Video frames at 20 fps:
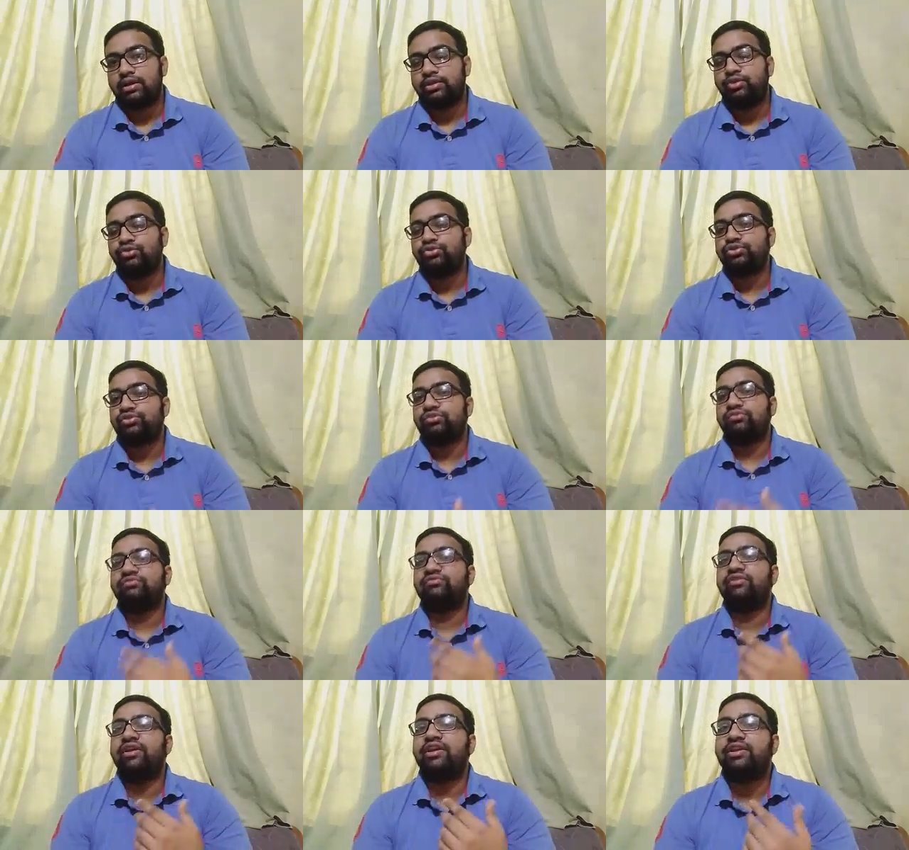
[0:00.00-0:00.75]
uses
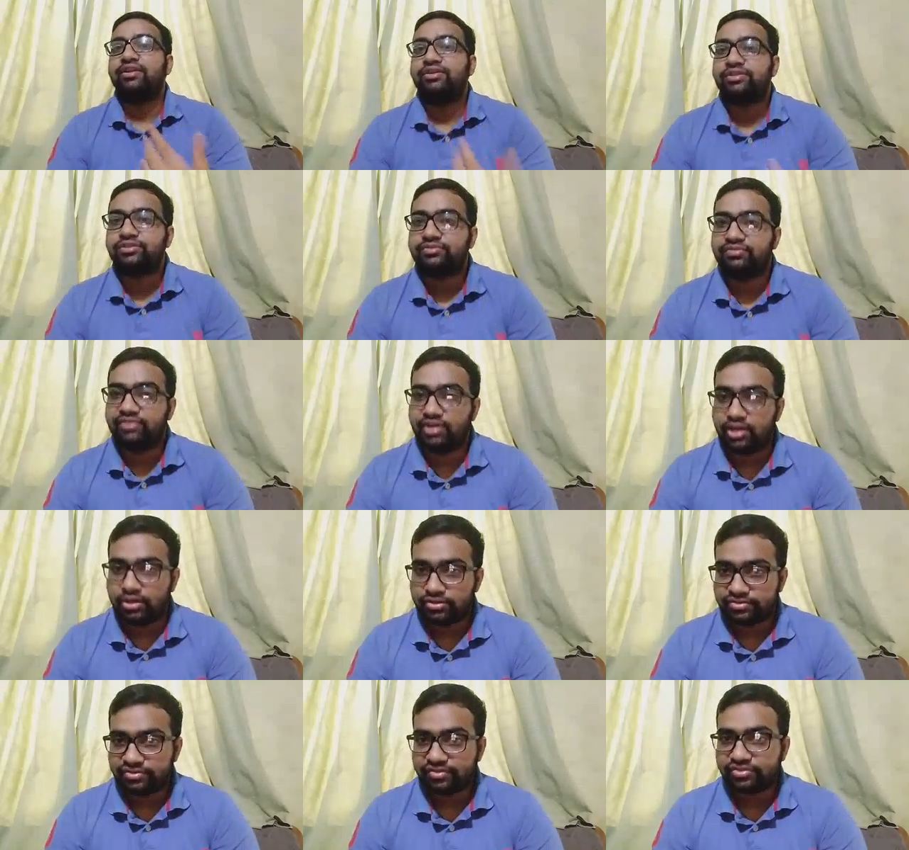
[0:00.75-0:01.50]
of various
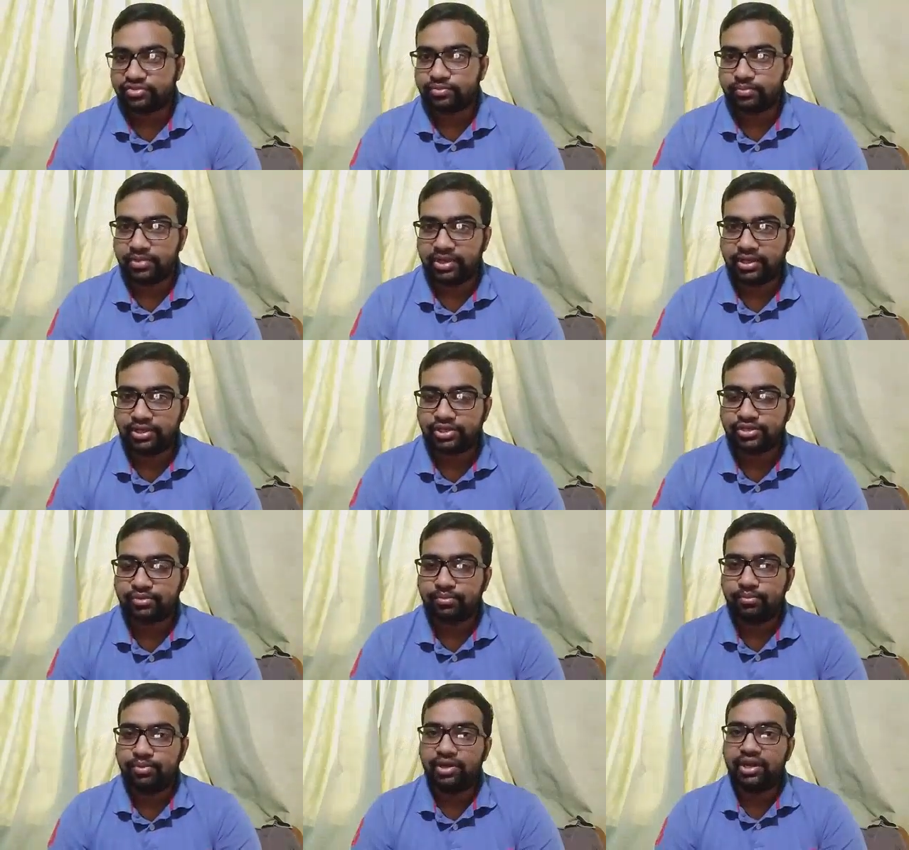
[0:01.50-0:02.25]
figures of
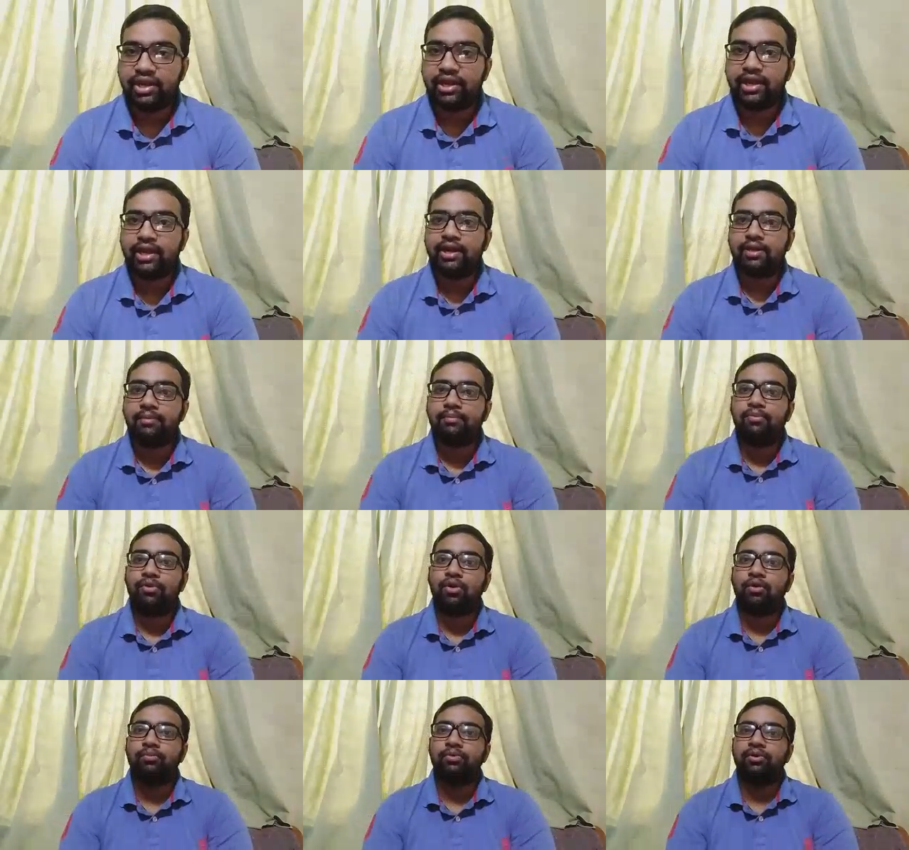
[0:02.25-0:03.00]
speech, bringing in a
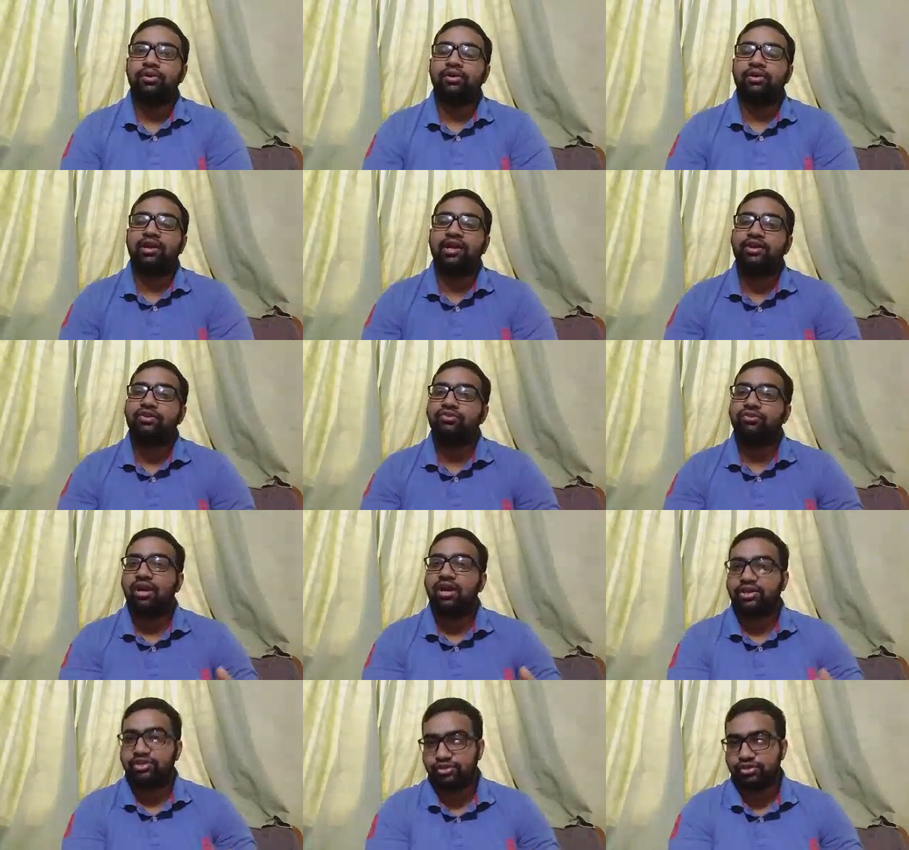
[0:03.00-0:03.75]
proper
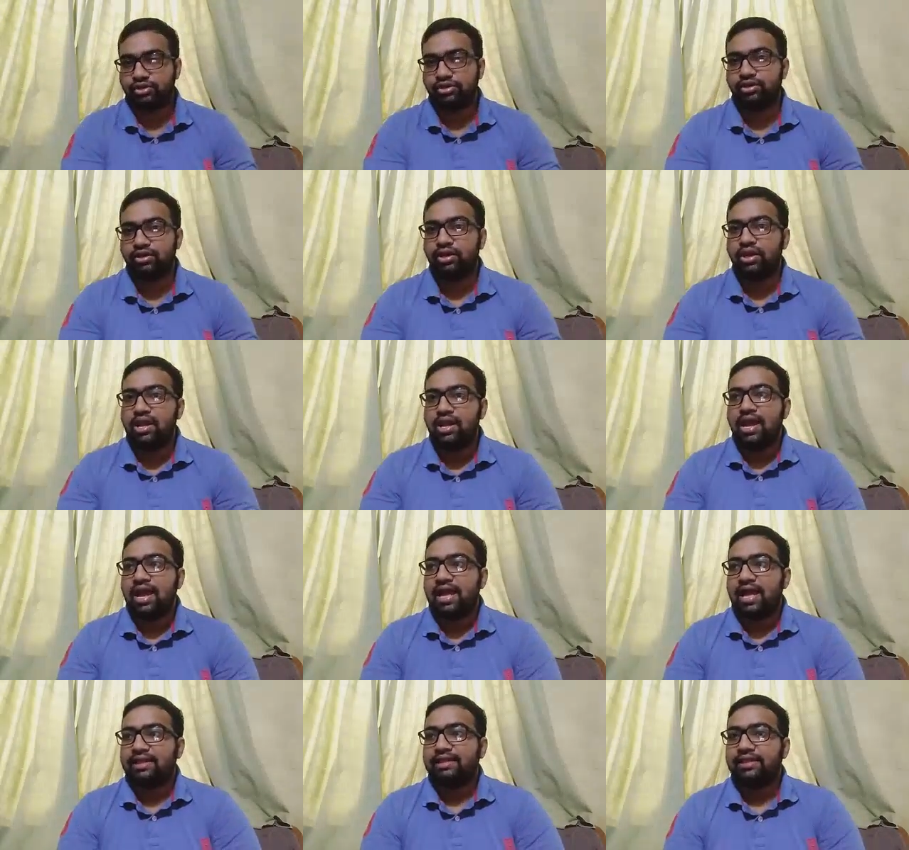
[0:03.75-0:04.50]
introduction
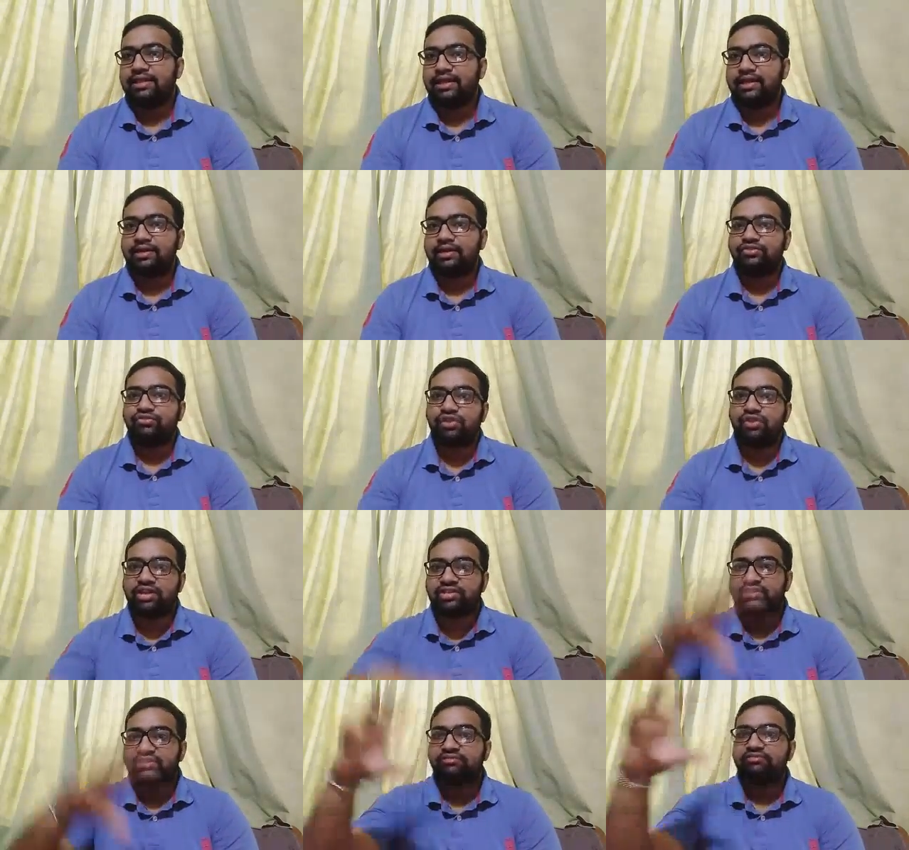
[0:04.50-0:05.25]
and then a
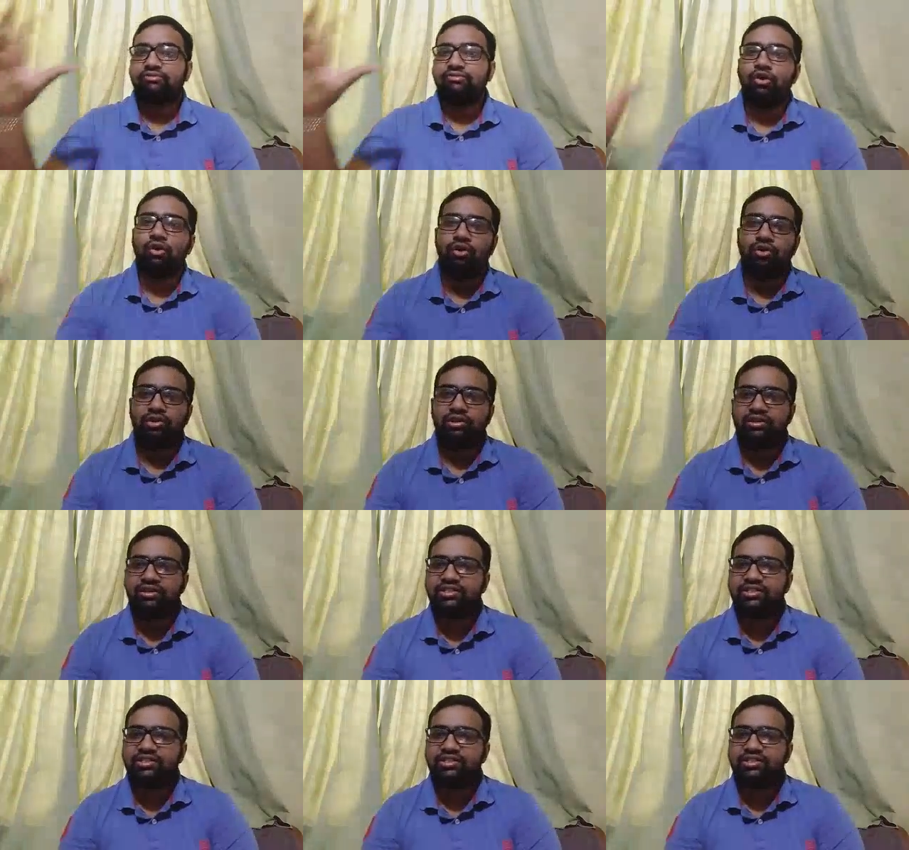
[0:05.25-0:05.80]
tragic fall.